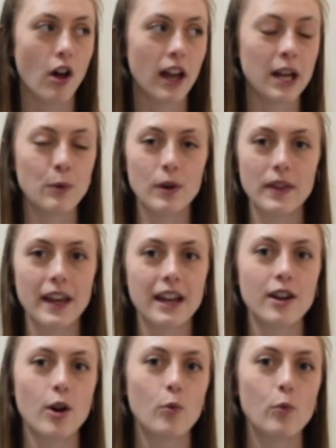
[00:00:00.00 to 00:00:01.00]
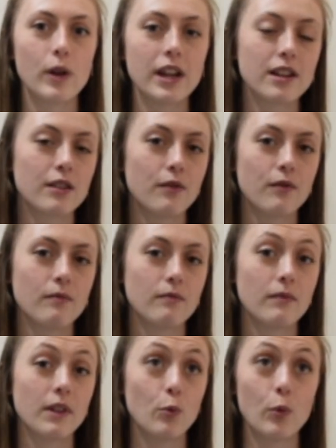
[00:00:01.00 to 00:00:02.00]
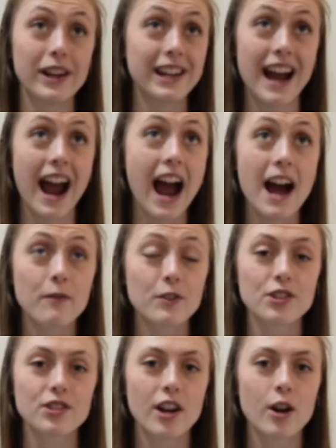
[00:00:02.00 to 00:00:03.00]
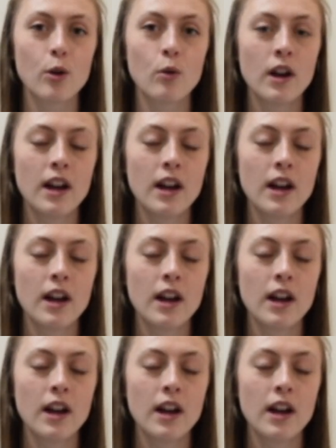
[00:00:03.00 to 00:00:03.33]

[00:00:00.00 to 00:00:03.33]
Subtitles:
and within a week and a half or so,